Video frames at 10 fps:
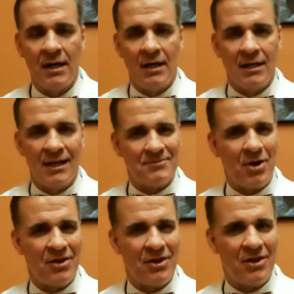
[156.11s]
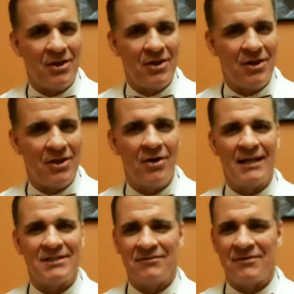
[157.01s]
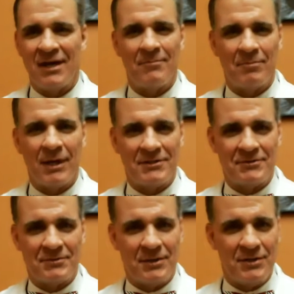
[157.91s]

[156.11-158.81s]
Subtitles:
That's part of the art science of a hip replacement.